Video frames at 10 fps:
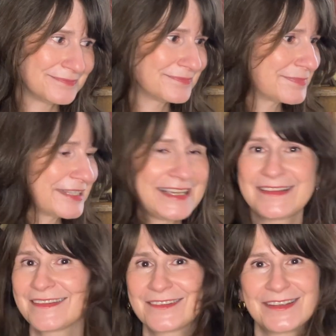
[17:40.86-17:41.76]

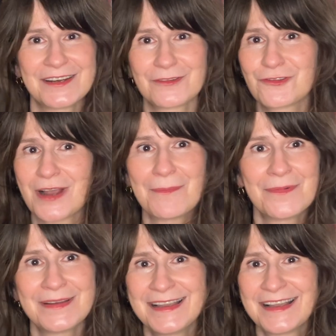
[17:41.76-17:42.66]
Please, you know,
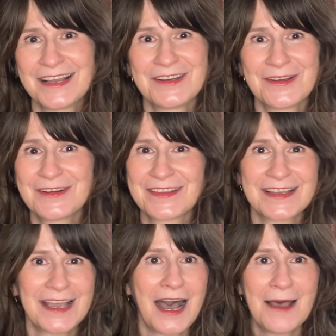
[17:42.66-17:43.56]
drop a note in the
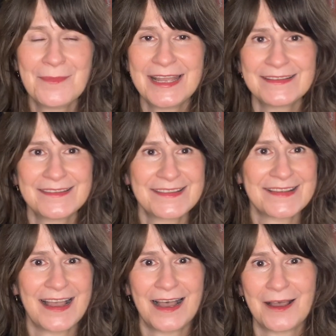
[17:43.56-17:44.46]

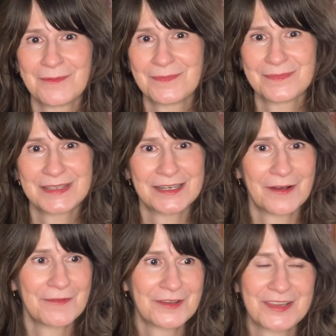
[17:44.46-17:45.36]
comments, you know,
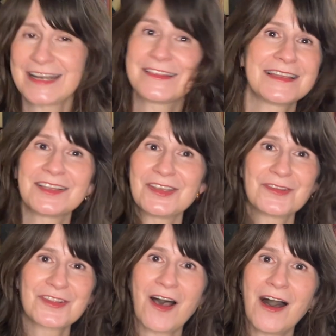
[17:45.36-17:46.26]
if there's anything that you
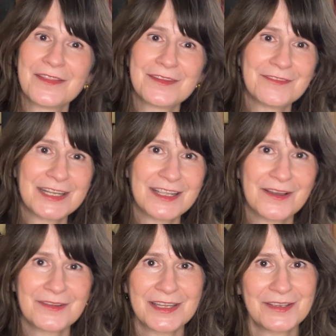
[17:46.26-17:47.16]
saw in the
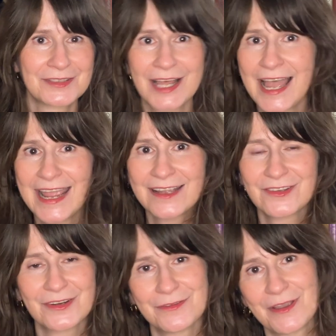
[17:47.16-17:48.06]
video that you liked,
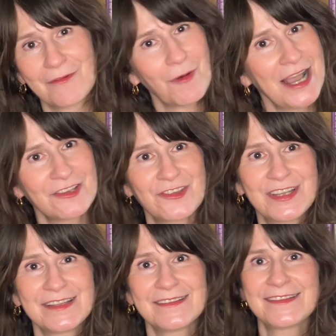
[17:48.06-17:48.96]
or if you have
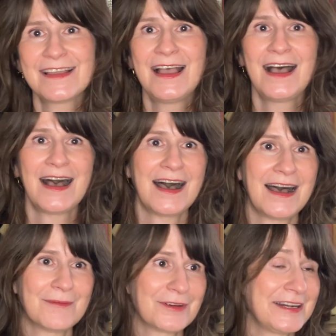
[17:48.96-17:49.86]
questions,
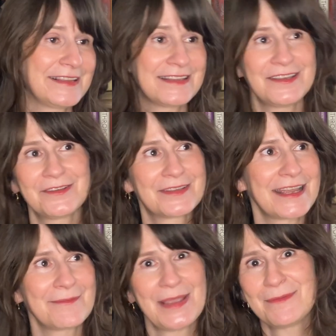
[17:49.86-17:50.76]
or anything you'd
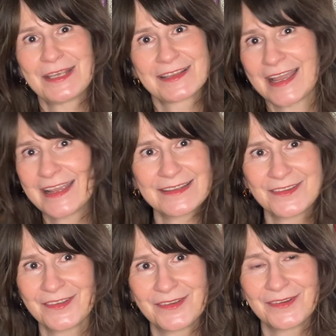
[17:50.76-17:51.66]
maybe like
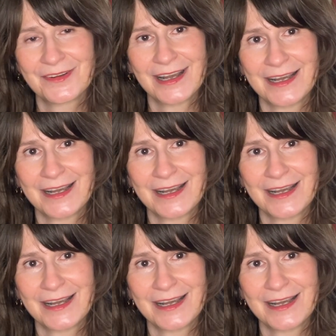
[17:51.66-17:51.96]
to,